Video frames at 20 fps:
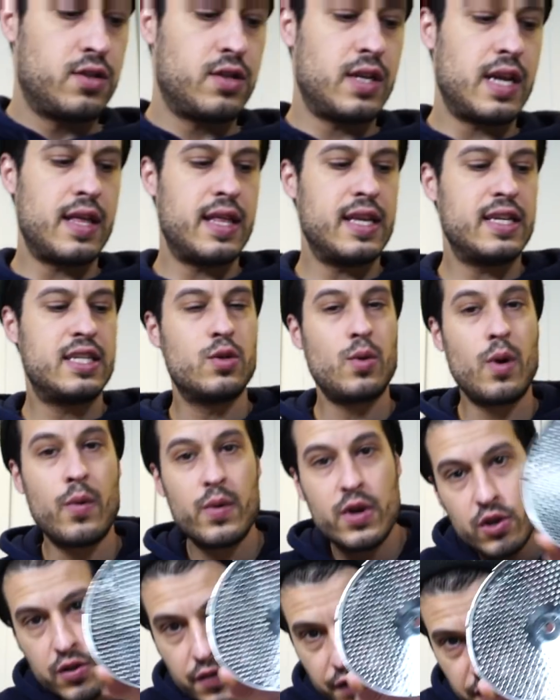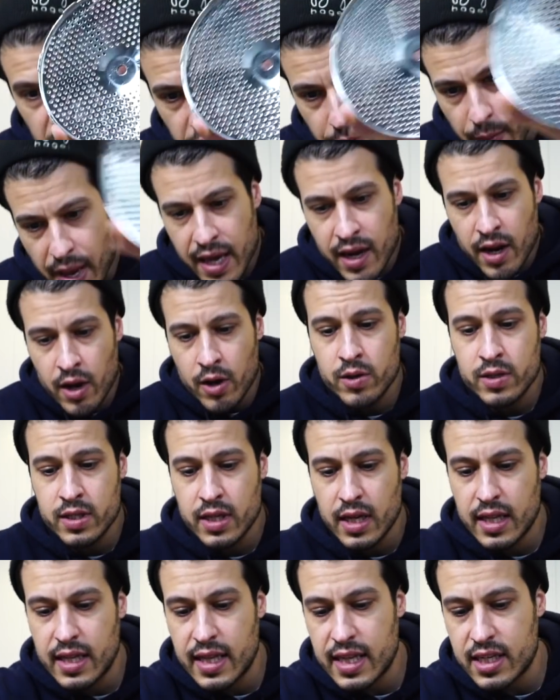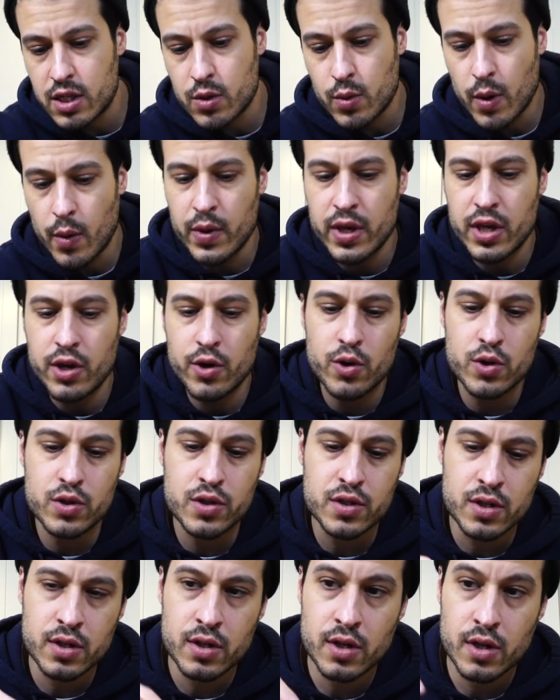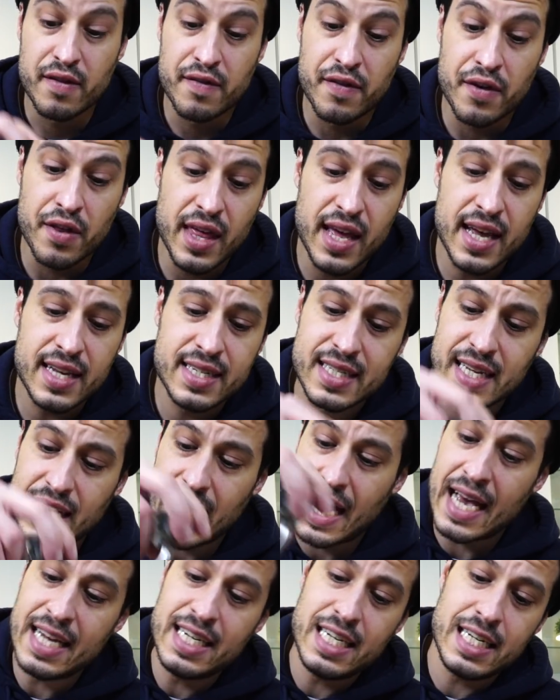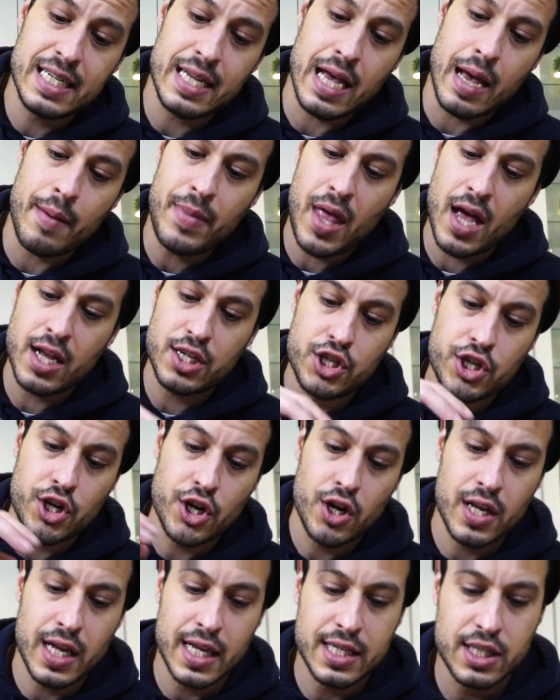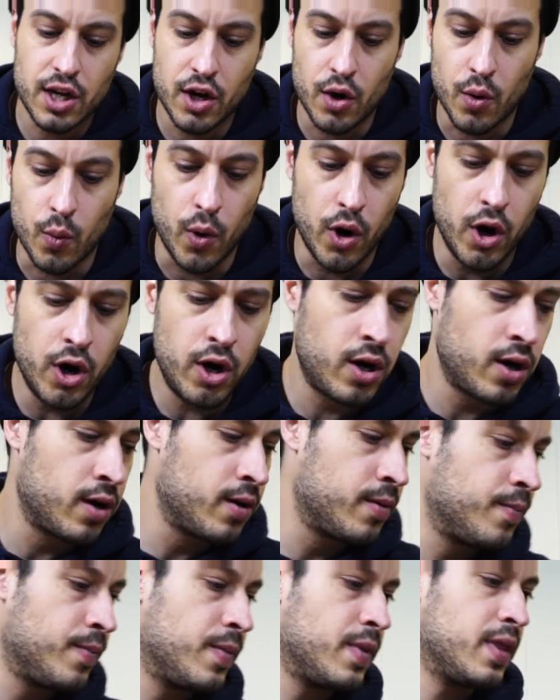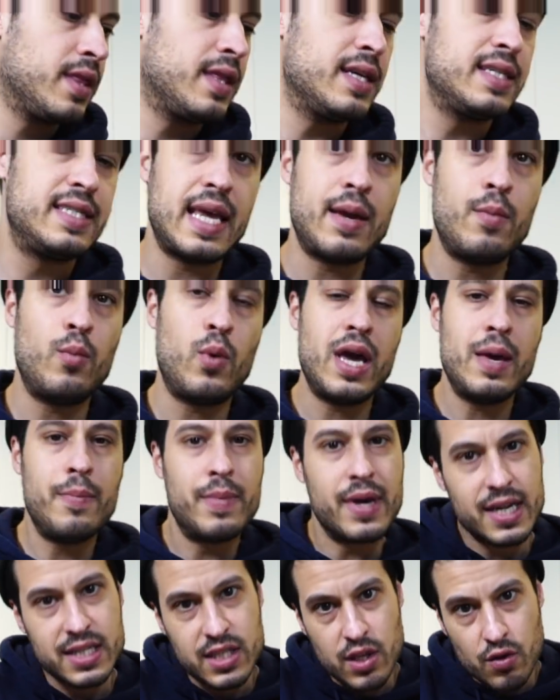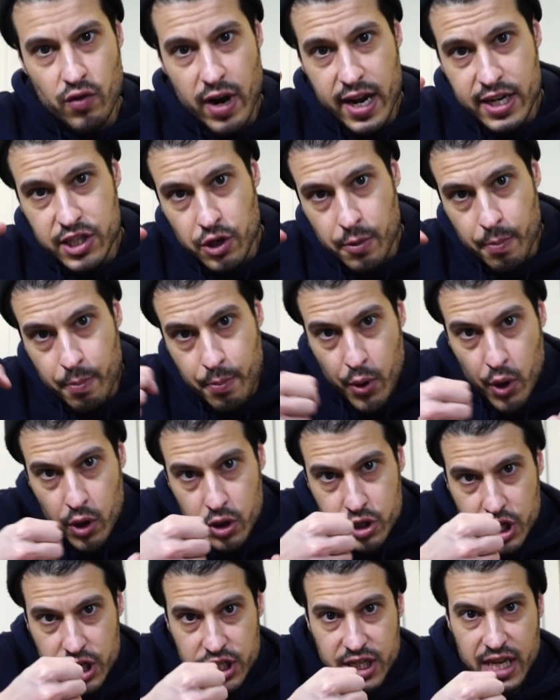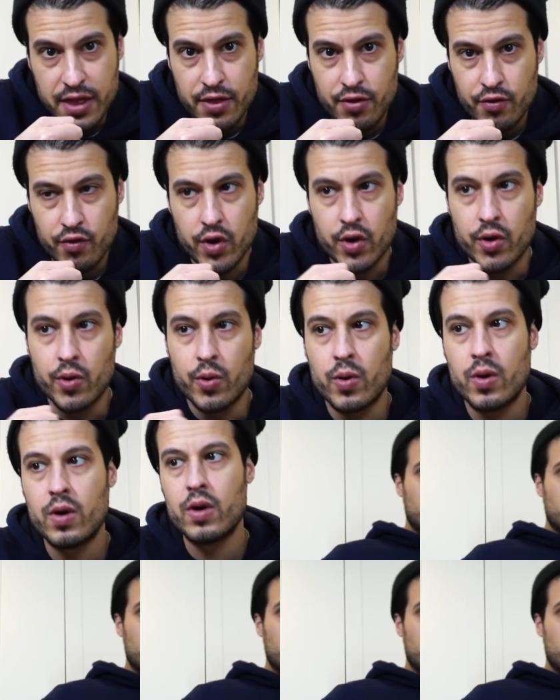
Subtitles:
So now this is what we use for tomatoes, and this is what we use for this. I'm not sure it's gonna work the same way because the ricer pushes it through.